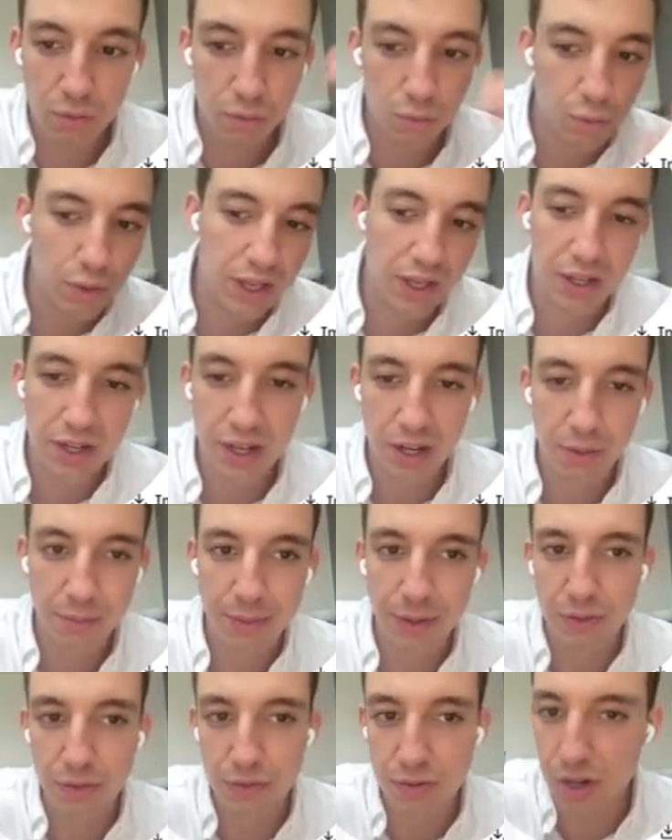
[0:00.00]
We could
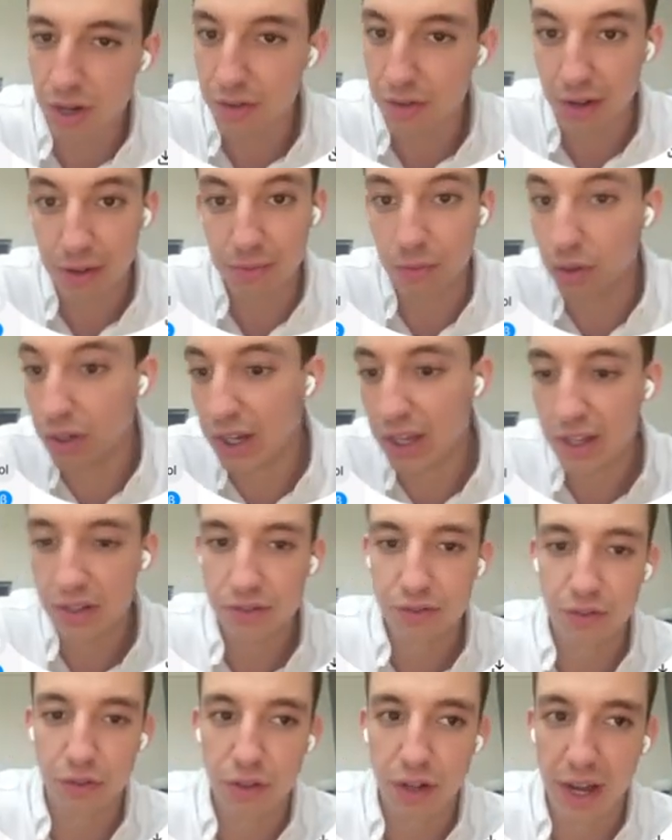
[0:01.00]
help you generate more
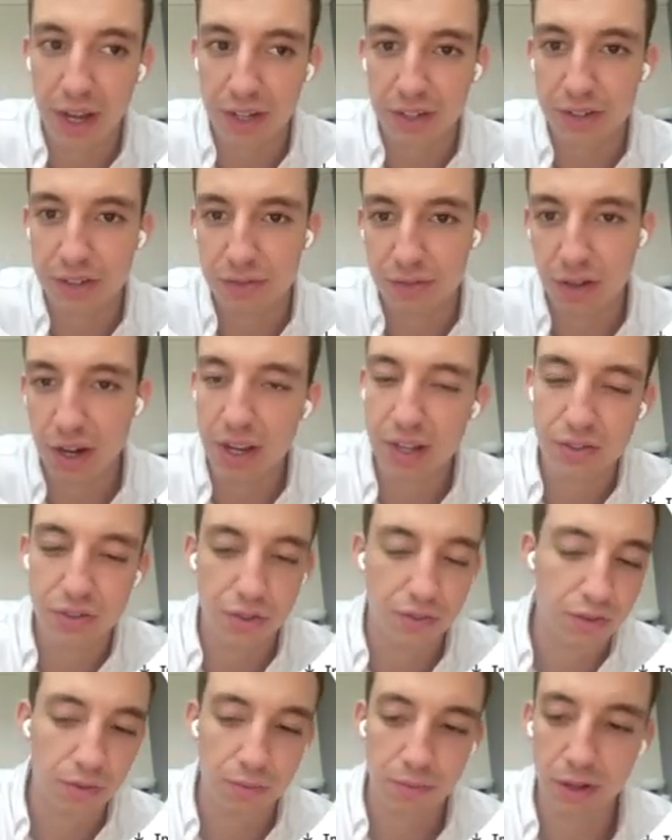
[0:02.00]
leads for X, right?
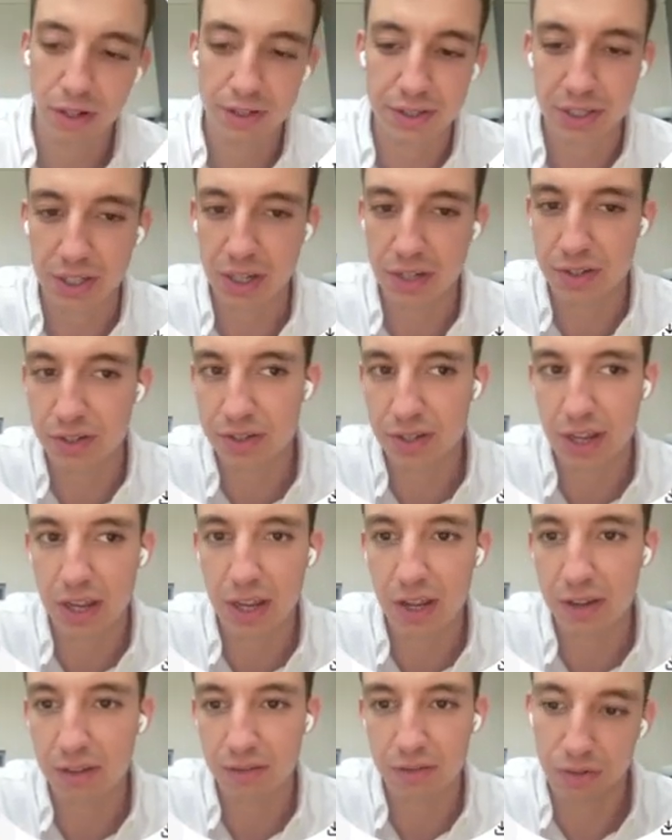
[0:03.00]
So if you're a marketing
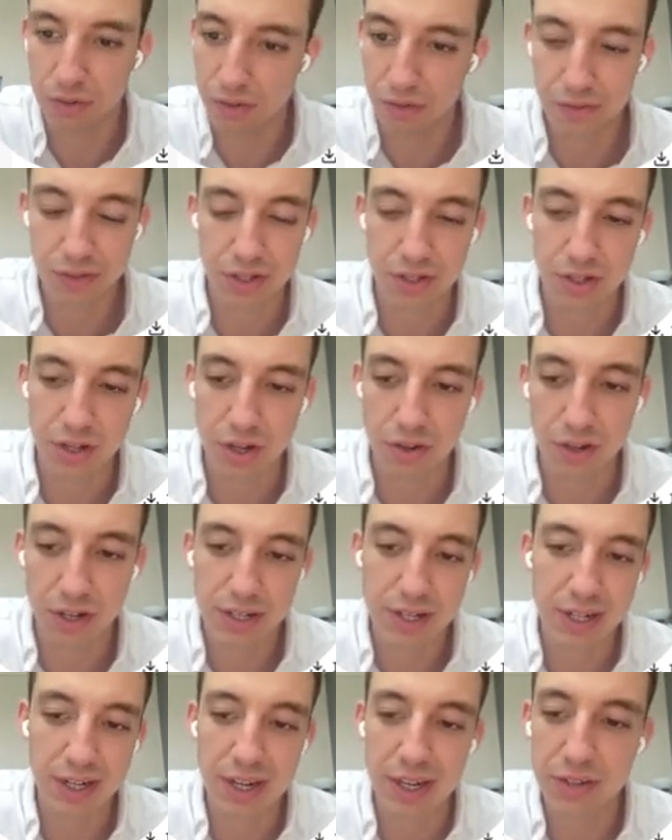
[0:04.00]
agency, you're obviously
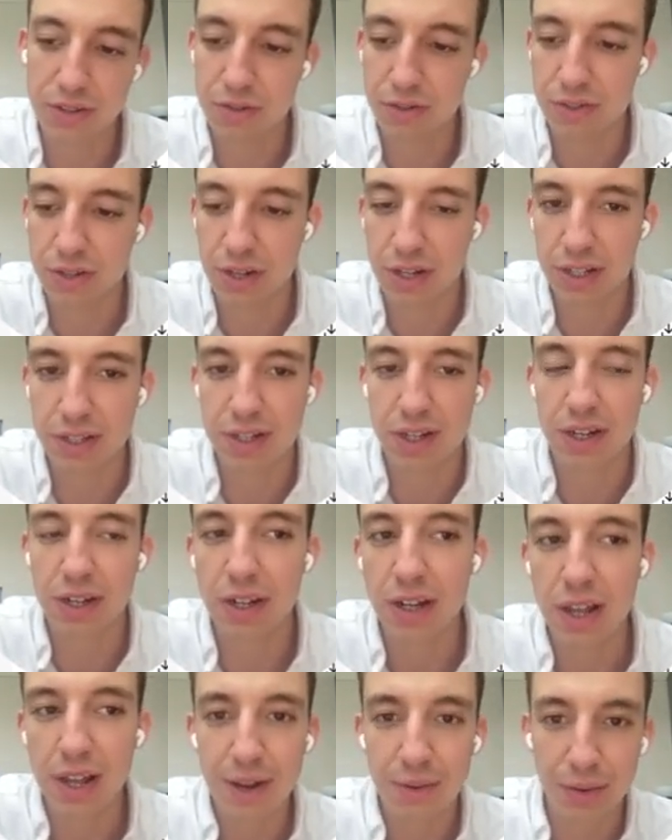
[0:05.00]
generating leads to a certain extent.
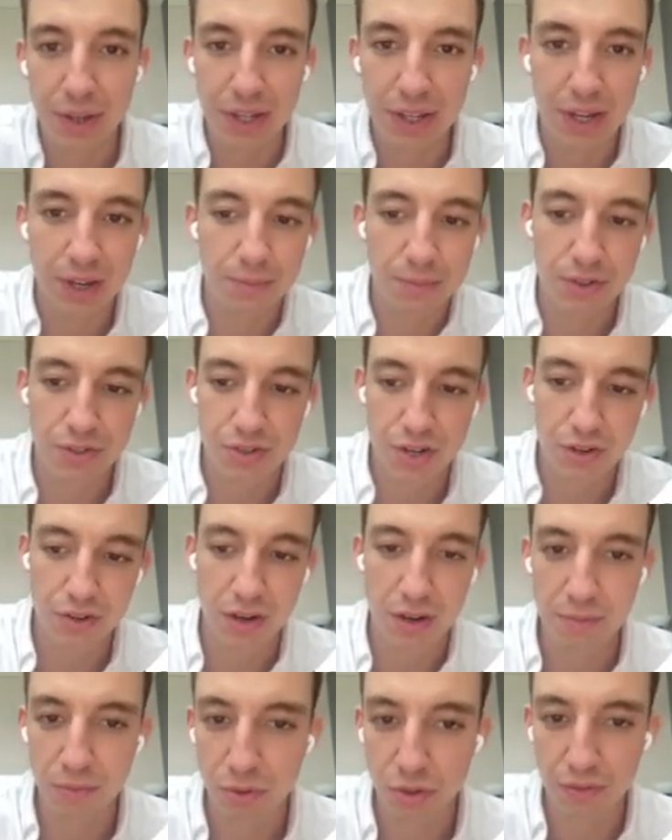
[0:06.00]
We could help you
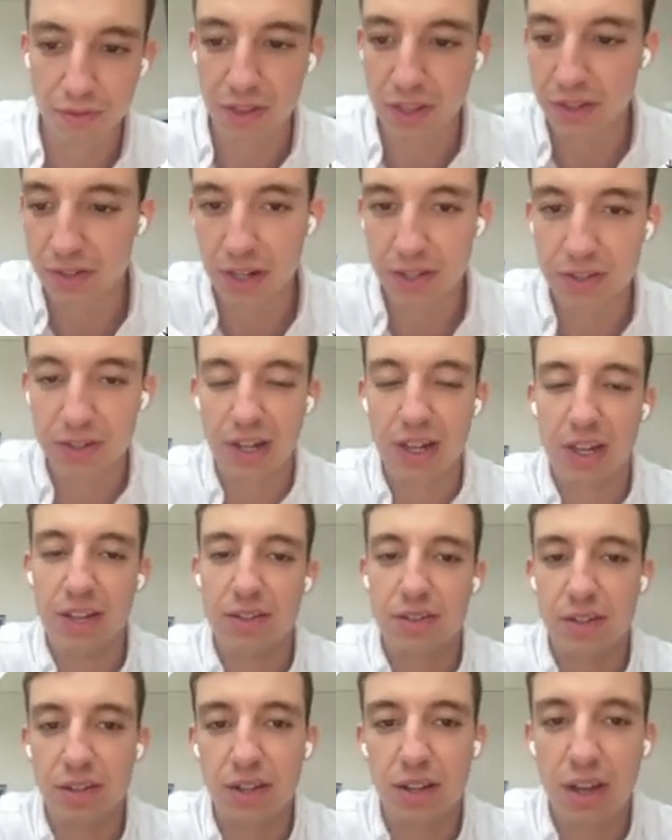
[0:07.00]
generate more of these kinds of
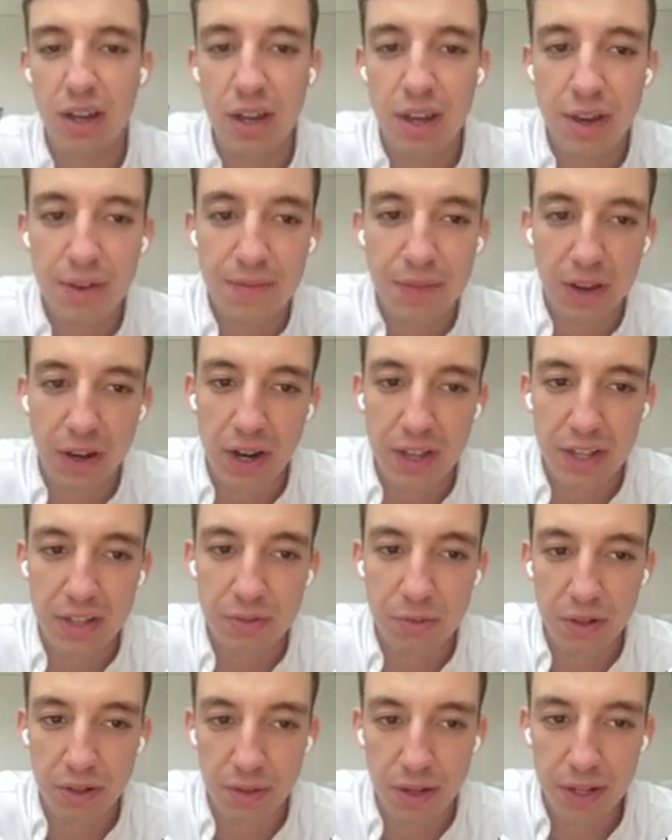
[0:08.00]
leads. All right,
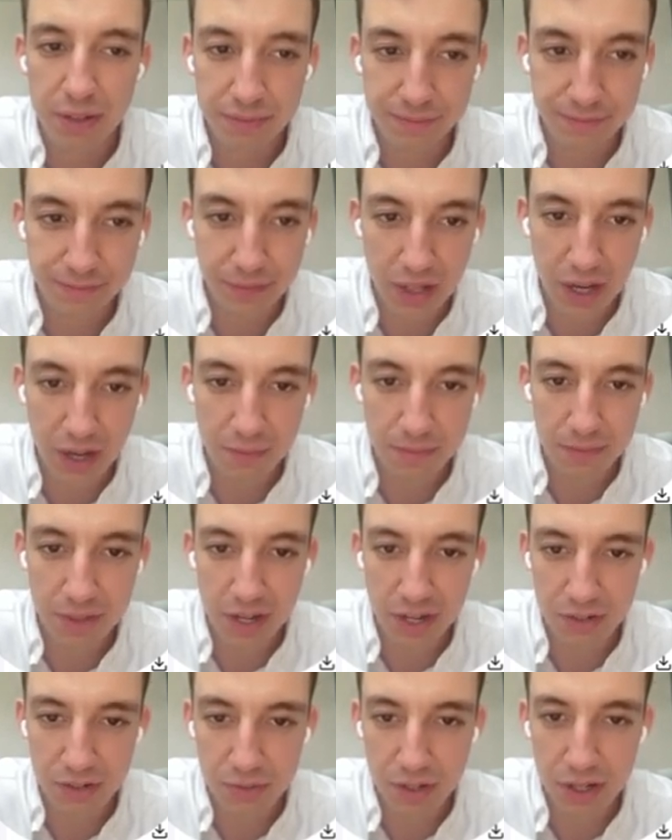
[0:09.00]
that's one way. The
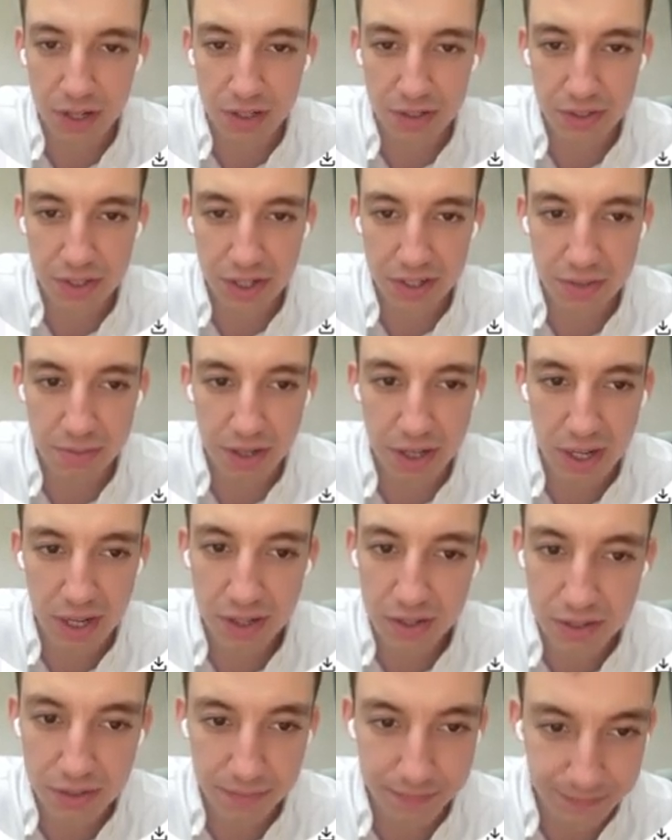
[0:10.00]
next one here is customer
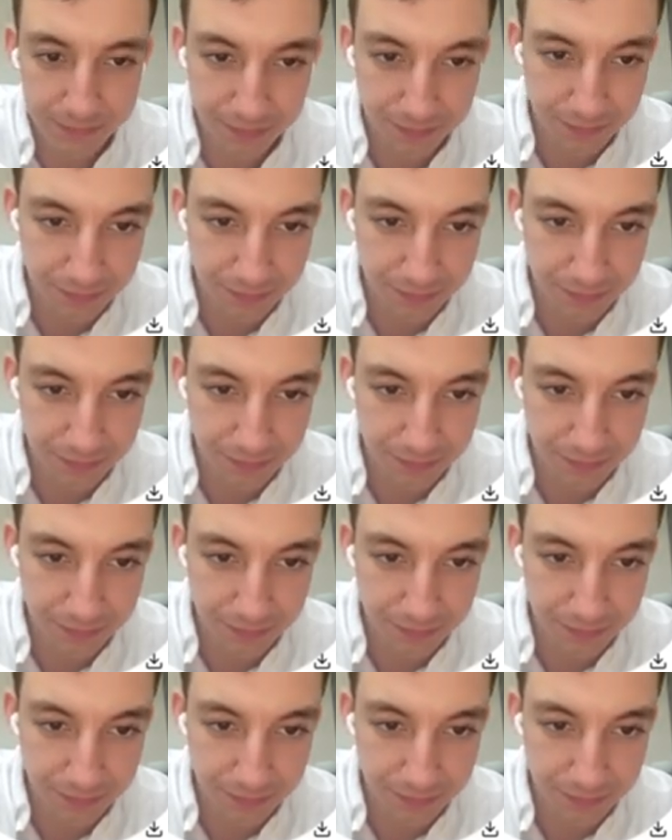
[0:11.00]
needs.